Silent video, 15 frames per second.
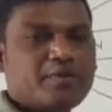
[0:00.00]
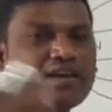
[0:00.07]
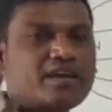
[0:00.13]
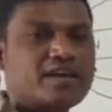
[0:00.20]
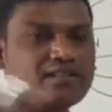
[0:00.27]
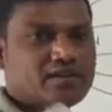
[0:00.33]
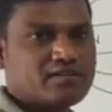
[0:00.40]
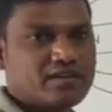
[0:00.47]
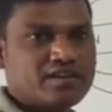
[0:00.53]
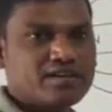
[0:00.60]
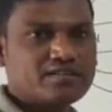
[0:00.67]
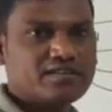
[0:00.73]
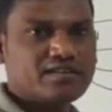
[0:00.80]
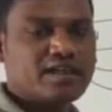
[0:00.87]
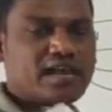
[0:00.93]
Remaining
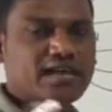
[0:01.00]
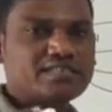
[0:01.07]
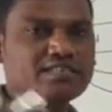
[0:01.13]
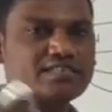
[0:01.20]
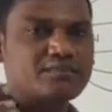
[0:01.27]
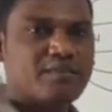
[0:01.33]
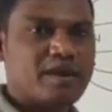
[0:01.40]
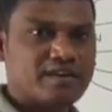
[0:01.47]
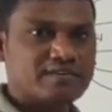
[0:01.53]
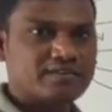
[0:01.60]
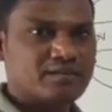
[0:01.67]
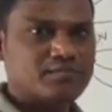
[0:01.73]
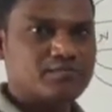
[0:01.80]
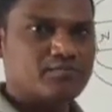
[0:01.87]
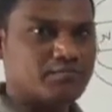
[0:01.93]
other one is there
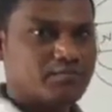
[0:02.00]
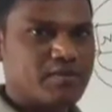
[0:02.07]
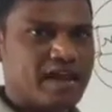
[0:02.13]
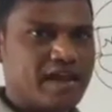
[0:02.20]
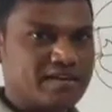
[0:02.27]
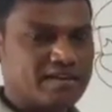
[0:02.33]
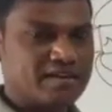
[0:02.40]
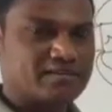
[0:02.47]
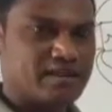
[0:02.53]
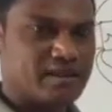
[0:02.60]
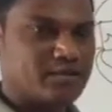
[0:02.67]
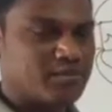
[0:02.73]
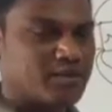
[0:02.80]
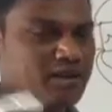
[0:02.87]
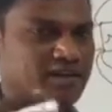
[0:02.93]
astigmatism,
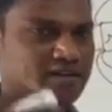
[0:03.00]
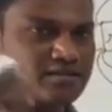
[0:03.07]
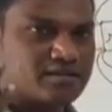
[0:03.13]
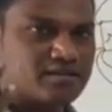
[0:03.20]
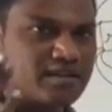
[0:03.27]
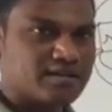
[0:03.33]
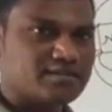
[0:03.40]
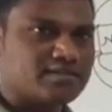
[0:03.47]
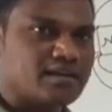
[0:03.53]
blindness, color blindness.